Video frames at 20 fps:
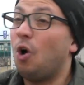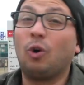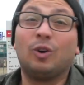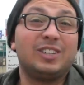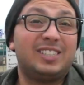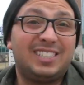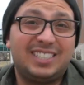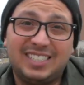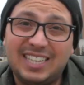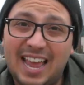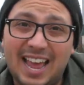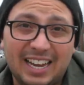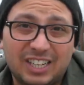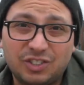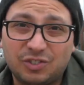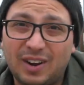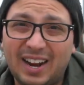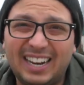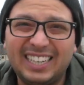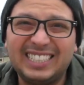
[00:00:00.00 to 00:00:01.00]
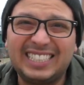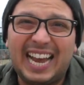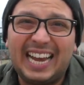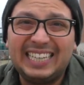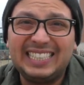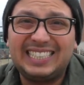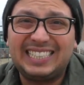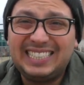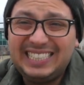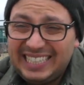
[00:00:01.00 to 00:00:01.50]
or sex, right?
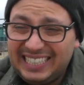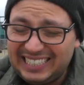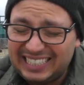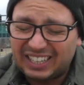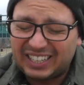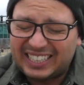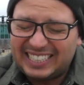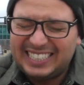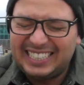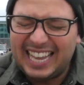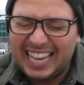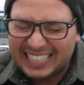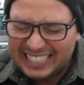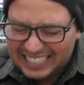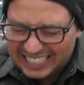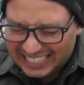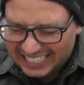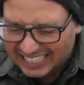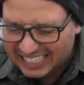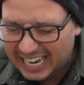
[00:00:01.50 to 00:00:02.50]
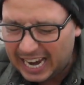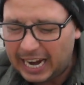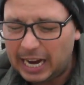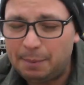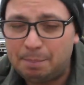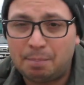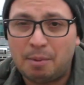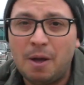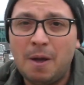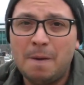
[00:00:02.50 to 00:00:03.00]
I just need to
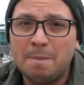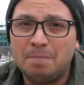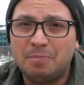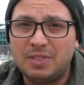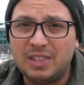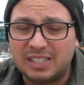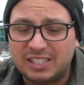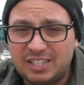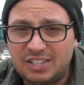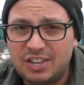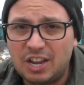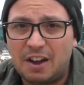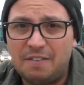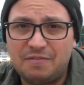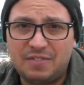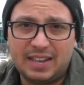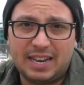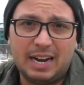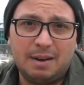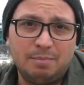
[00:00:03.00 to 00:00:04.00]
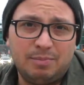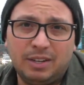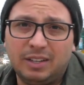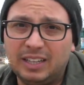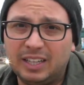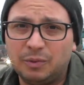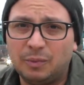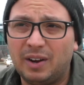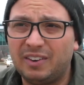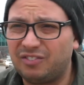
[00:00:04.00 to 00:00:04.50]
escape the stuff that I'm
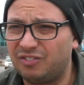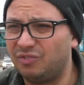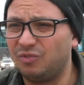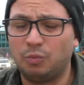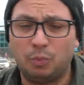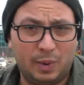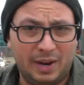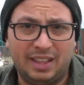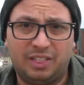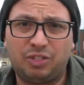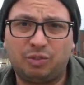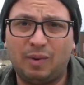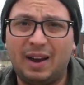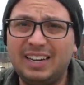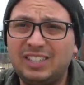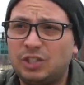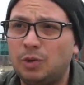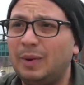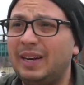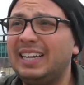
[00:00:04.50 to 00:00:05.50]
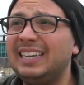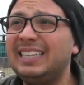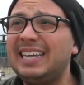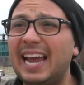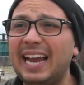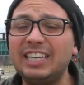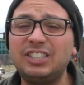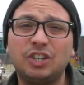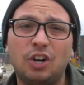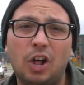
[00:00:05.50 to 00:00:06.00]
dealing with, right? So we
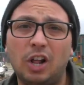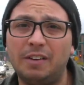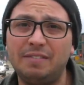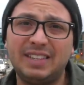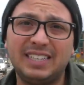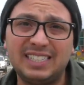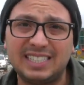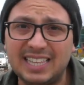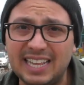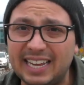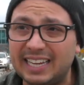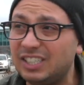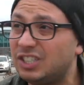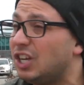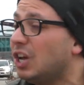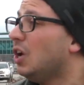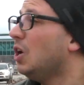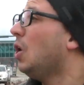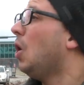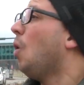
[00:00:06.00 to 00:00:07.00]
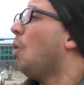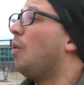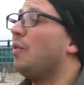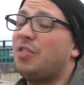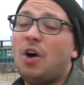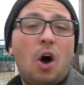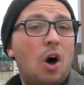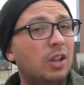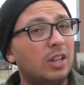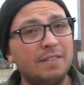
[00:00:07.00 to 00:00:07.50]
engage in all of these things
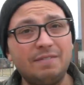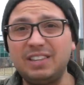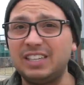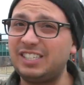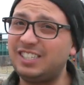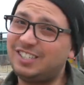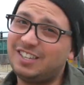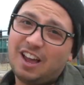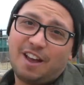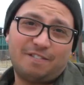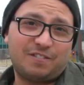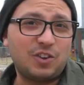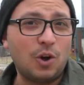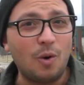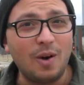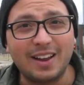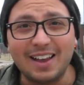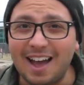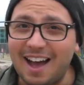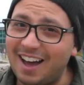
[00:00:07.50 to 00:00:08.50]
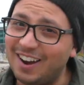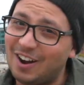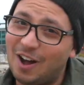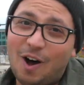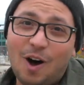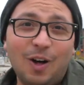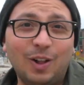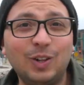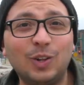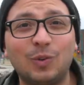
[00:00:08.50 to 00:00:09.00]
with all of this stuff going on
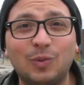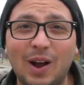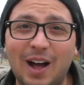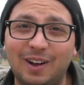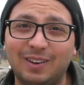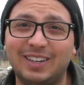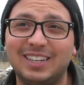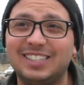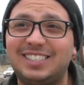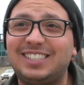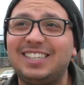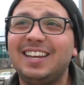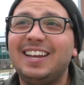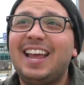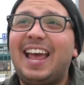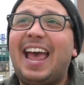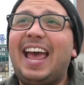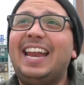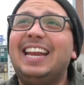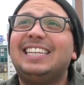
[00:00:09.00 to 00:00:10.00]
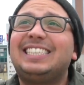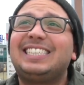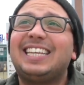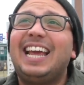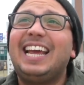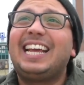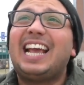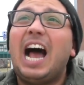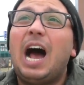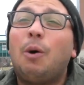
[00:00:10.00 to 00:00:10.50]
all around us, and it's
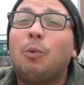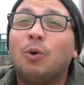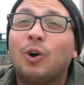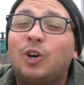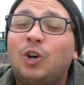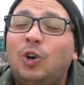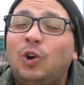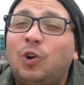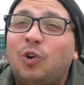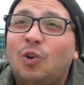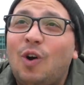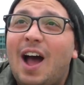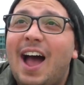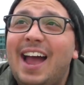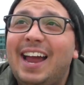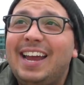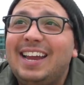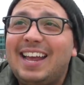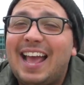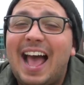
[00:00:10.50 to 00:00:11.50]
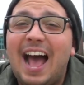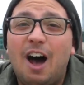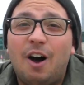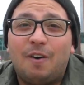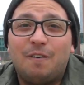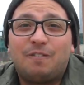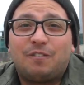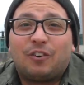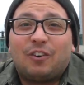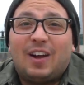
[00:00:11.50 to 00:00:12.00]
like we're crying
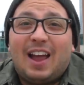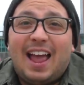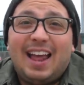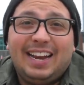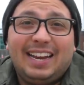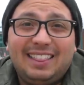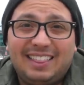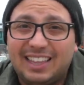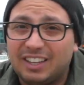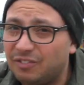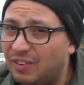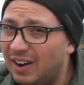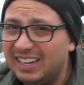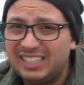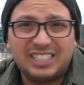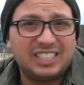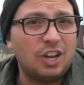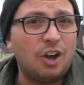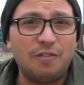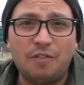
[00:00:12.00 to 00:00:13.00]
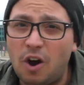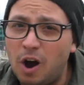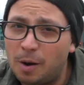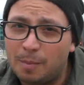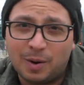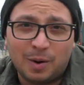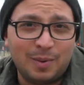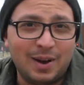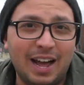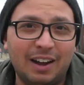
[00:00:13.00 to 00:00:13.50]
out for anything, right?
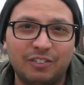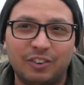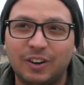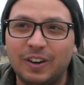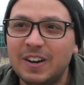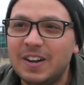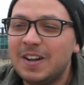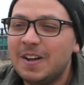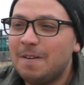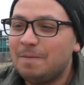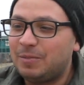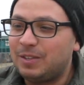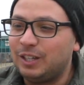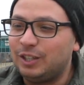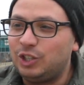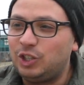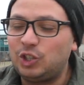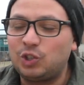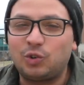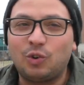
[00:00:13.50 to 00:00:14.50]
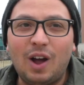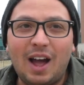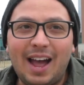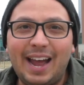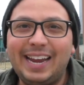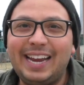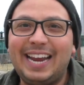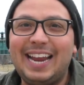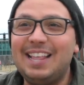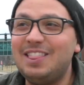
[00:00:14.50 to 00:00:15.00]
Self-harm or whatever, to
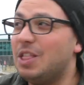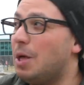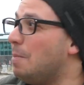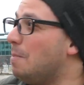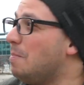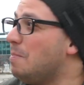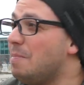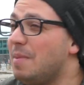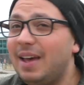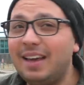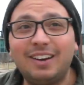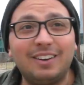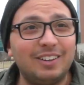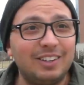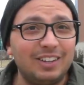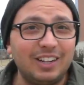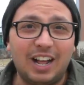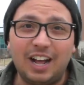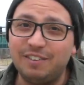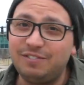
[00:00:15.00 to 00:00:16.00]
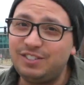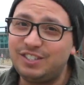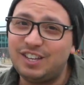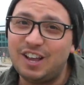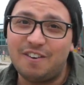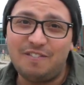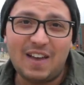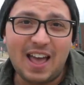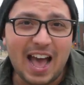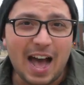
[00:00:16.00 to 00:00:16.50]
try, in the middle of
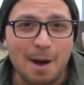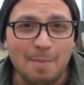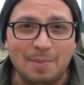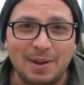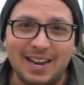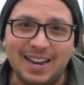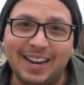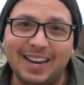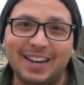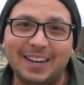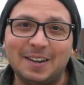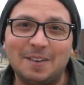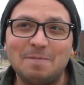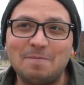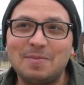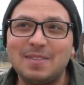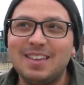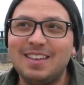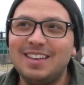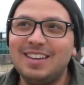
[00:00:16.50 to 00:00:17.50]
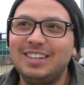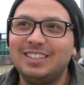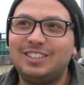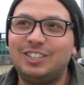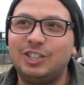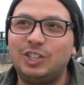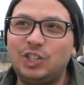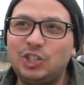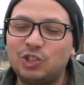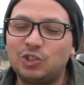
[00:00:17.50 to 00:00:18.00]
stuff happening,
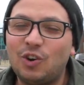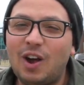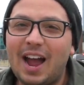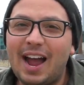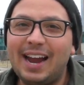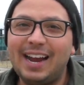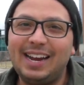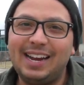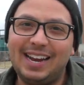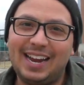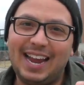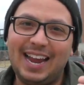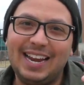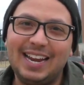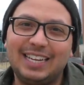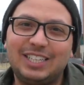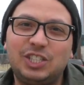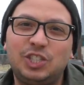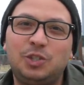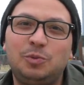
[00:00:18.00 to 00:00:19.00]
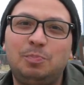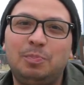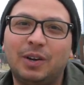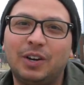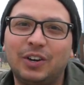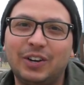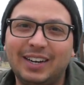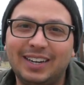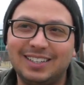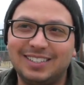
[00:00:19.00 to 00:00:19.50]
to try and
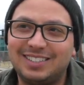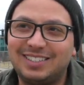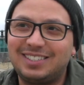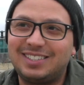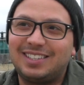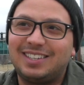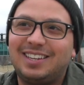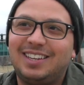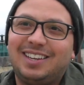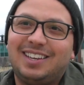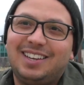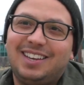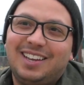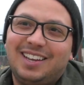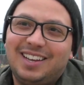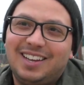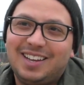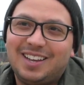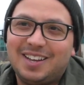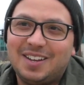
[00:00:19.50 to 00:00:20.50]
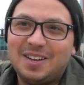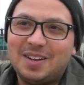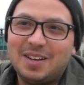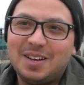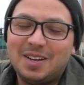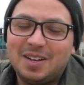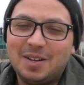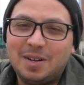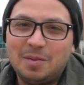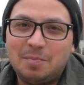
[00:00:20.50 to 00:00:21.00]
experience
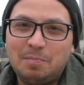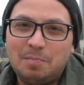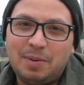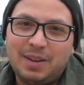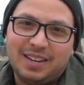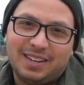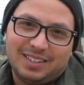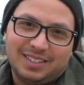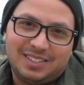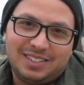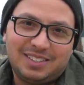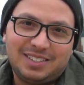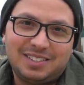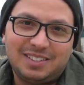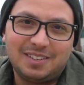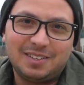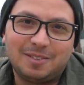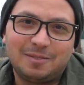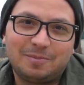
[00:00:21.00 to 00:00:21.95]
peace.